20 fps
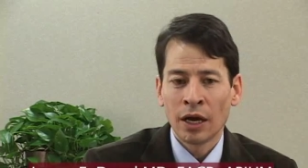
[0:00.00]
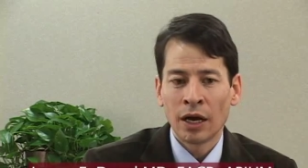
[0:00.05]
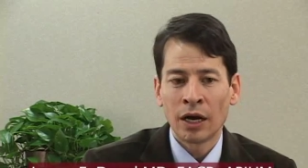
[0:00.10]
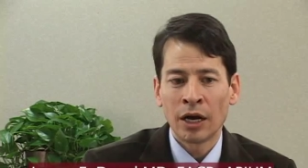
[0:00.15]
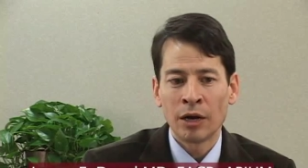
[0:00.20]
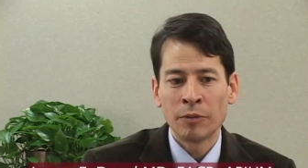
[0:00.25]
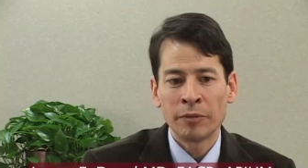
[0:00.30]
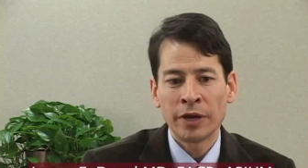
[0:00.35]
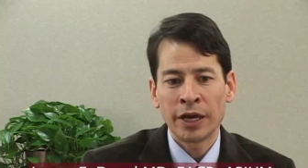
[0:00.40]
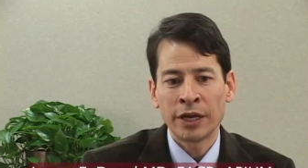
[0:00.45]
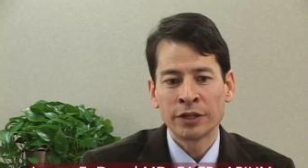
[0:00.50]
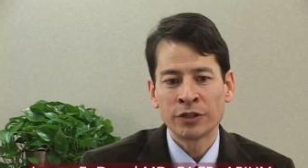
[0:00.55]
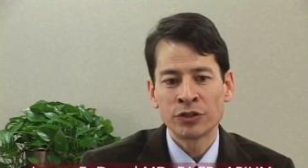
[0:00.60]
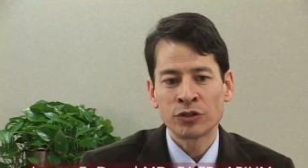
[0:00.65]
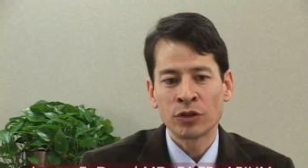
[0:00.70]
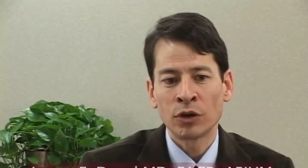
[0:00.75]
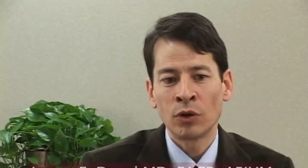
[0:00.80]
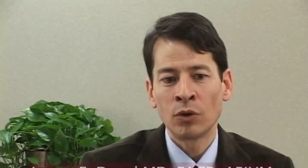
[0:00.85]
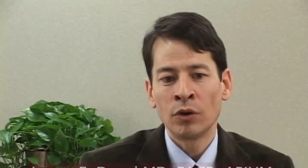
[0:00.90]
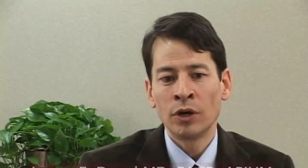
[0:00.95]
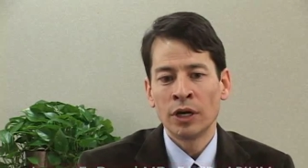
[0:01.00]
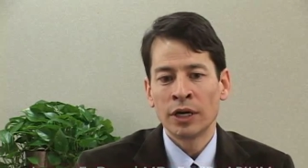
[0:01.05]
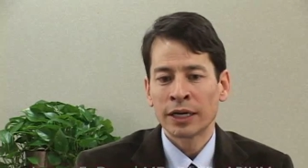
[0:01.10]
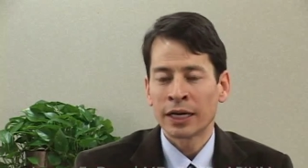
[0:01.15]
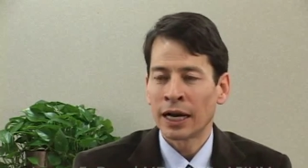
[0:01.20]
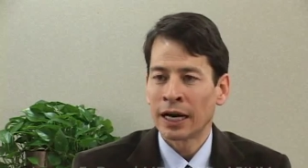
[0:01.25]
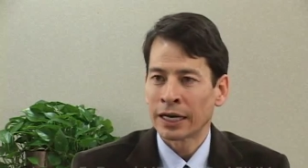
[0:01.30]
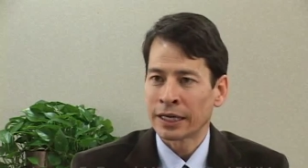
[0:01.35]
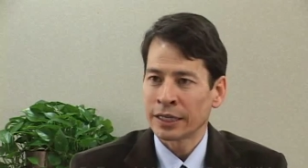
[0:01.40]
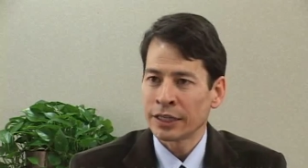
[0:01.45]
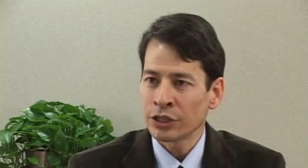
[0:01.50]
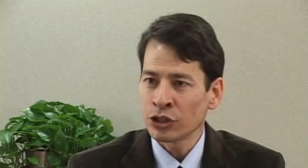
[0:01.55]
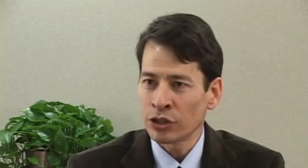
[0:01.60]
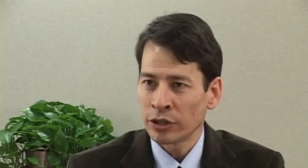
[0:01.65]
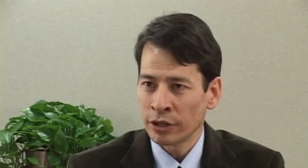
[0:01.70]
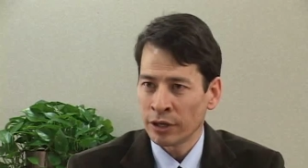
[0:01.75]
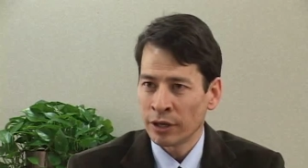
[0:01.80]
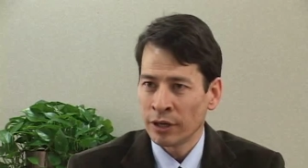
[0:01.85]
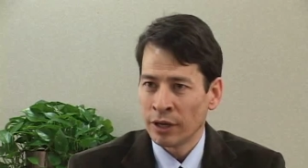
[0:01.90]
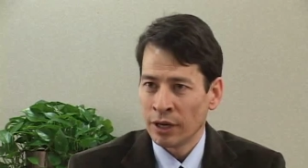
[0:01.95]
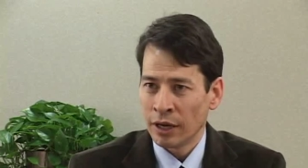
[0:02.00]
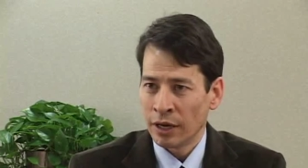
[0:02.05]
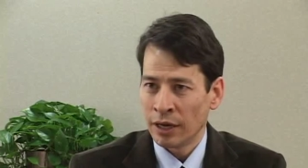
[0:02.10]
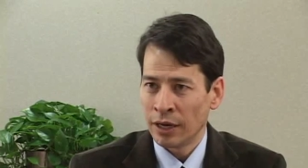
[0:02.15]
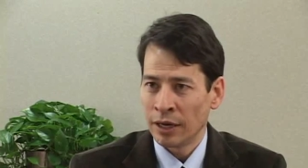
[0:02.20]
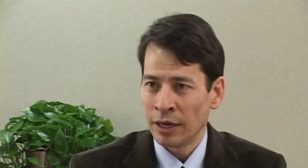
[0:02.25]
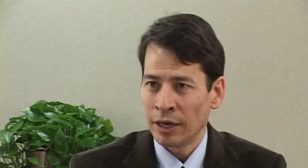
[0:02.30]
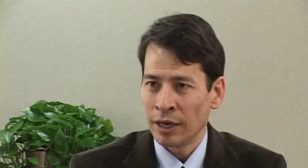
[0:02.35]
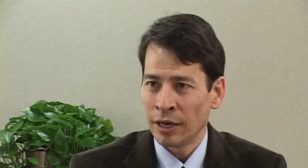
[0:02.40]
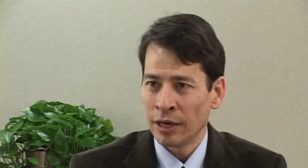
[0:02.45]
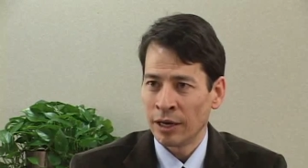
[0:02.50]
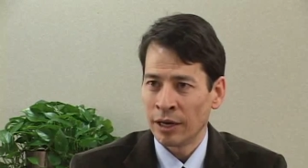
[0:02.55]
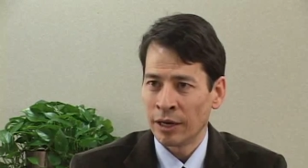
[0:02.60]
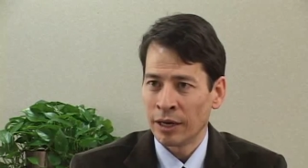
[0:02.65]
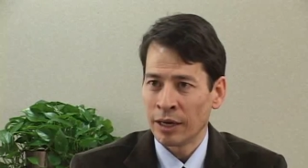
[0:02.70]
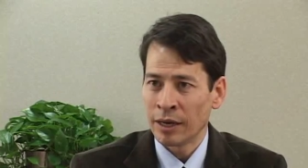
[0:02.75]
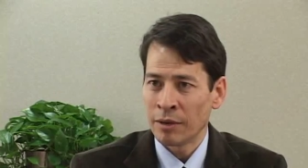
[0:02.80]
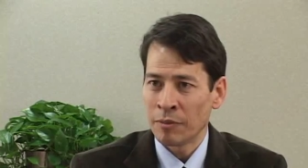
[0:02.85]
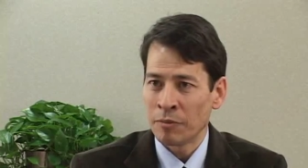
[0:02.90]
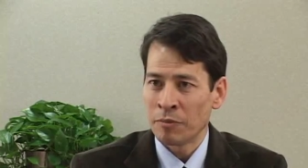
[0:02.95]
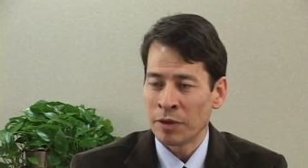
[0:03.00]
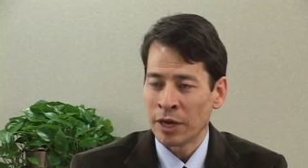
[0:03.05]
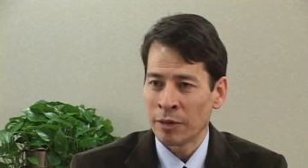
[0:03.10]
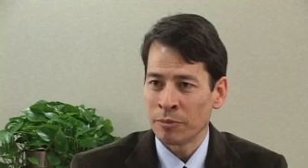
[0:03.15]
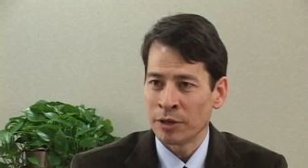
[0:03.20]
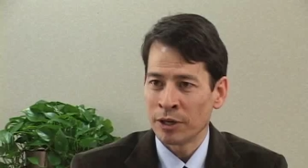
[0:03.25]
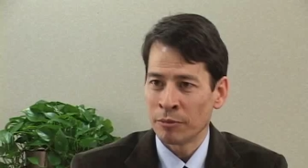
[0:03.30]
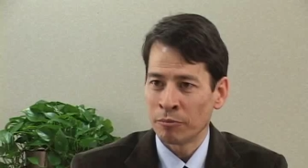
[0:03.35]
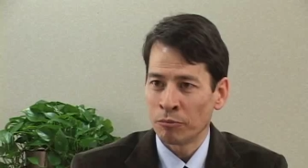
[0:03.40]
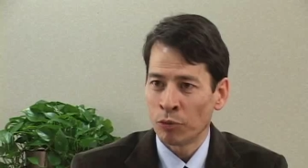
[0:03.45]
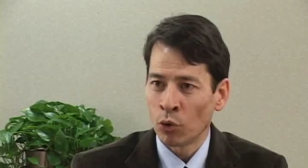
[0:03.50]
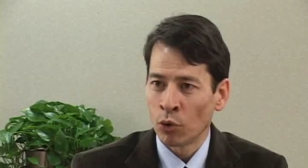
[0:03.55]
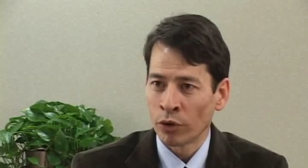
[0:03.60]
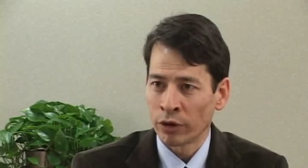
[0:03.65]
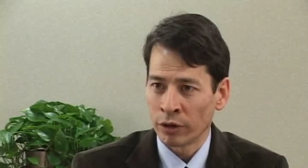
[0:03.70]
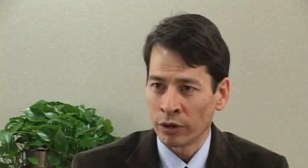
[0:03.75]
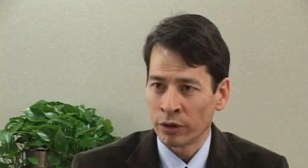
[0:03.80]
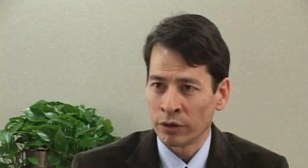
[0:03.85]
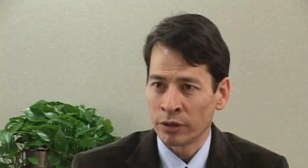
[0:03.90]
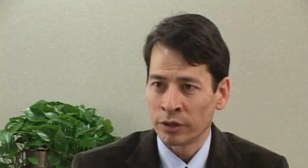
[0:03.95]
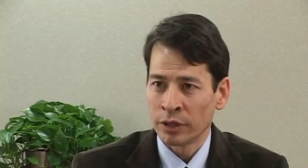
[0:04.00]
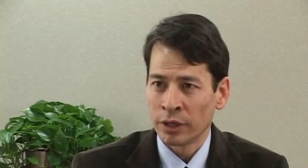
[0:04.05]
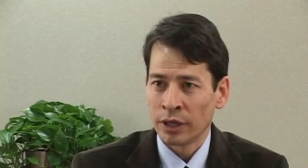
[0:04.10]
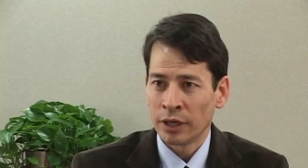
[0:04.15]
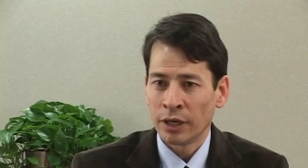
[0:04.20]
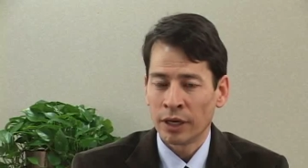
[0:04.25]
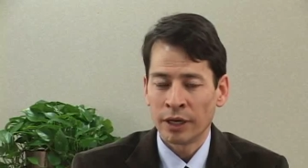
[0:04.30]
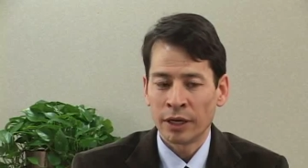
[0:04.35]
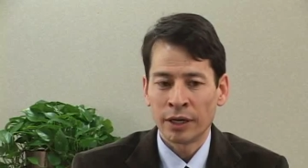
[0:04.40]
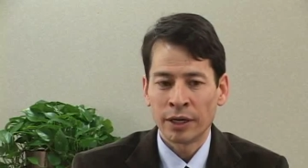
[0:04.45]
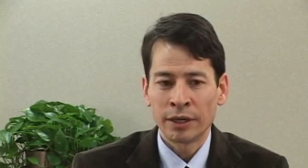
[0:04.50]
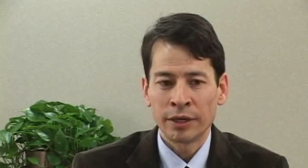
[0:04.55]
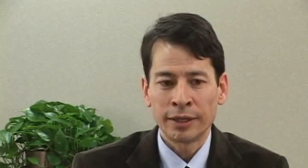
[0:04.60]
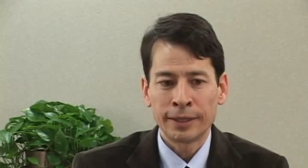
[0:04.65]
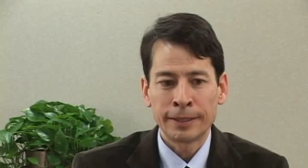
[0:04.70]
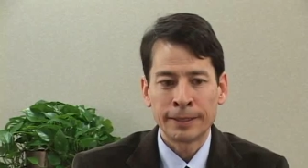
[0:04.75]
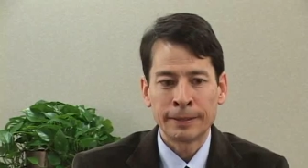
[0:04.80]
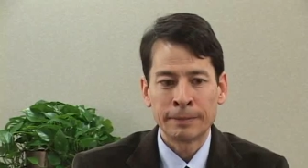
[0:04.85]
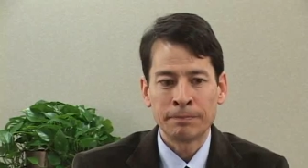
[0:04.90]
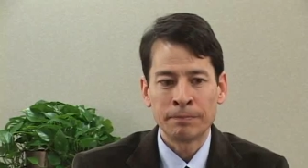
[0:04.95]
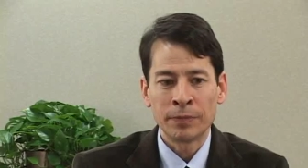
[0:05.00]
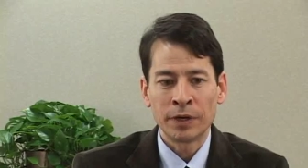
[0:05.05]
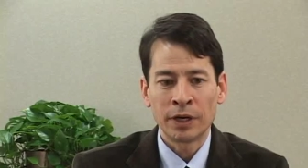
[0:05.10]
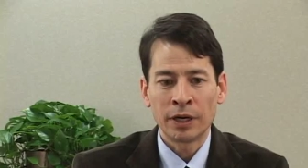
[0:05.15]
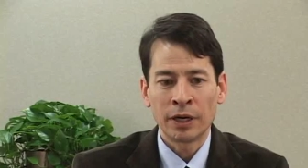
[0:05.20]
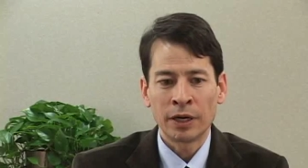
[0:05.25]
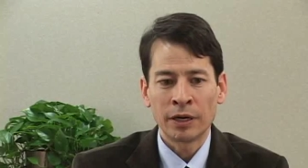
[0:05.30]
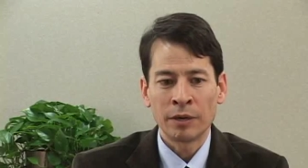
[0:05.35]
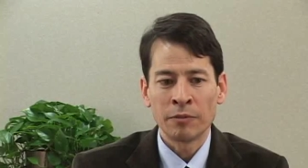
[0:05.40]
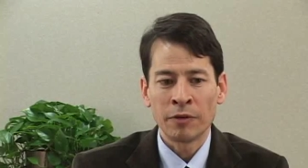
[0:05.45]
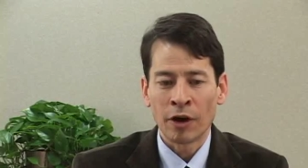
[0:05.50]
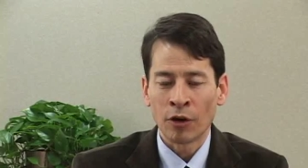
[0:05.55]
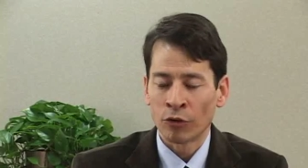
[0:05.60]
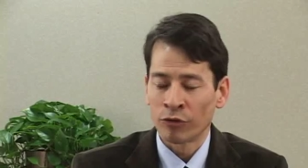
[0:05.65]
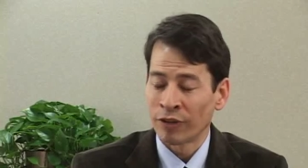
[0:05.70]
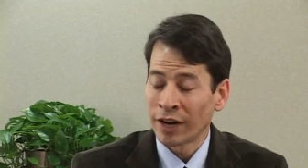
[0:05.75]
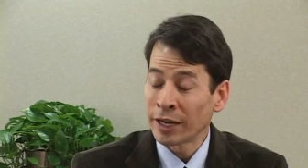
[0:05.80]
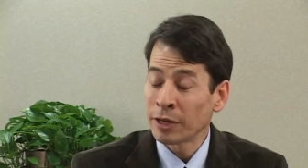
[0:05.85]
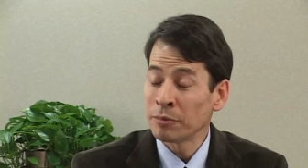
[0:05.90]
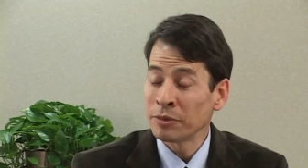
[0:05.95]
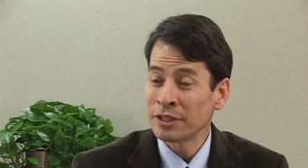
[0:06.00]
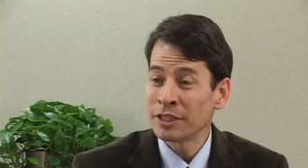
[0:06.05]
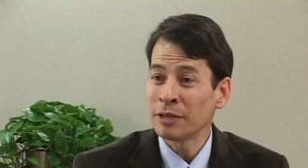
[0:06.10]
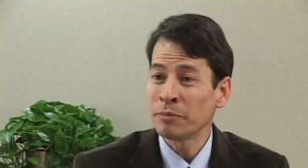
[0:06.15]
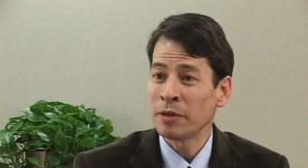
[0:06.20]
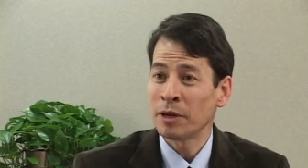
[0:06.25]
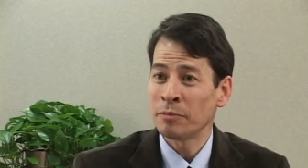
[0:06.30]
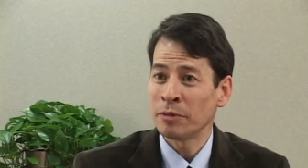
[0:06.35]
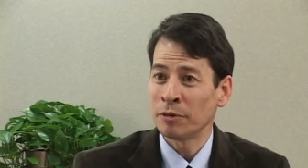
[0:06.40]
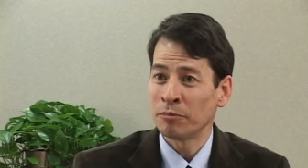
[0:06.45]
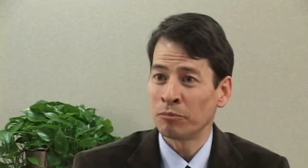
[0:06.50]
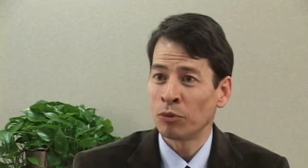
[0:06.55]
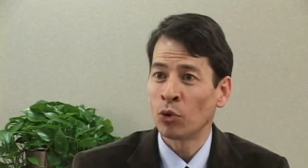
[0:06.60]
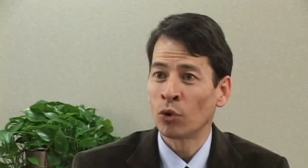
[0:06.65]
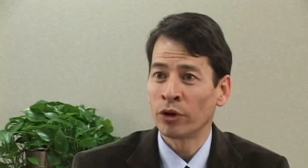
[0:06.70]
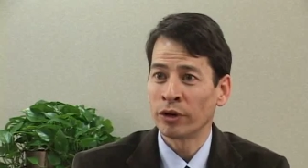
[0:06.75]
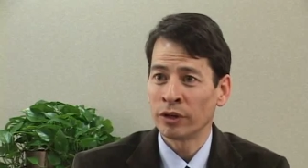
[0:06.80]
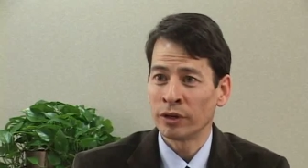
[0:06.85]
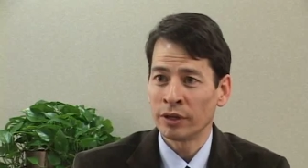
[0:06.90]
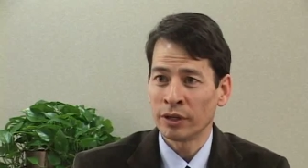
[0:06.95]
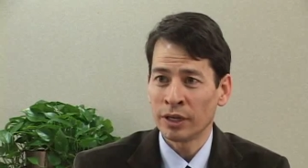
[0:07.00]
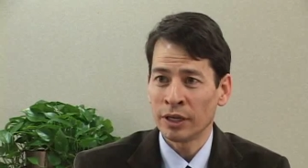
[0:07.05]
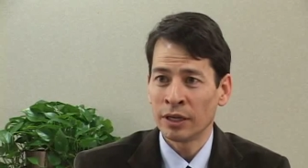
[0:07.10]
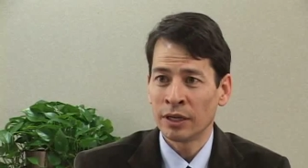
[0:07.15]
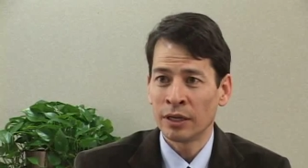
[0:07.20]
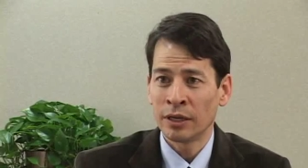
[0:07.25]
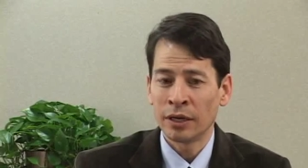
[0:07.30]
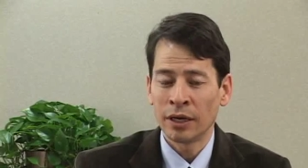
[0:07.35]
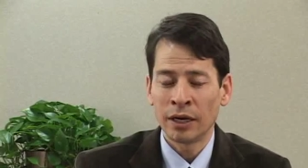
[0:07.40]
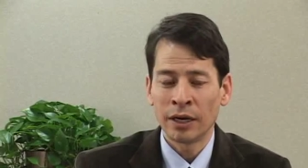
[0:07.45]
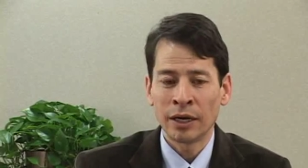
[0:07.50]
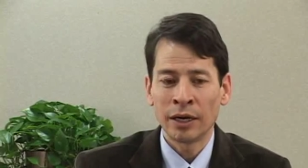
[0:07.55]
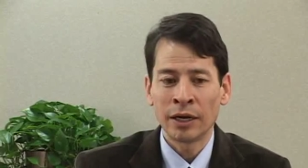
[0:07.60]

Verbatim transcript: Um, and so cognition uh, uh, may be important, uh, um, or vitamin D may be important in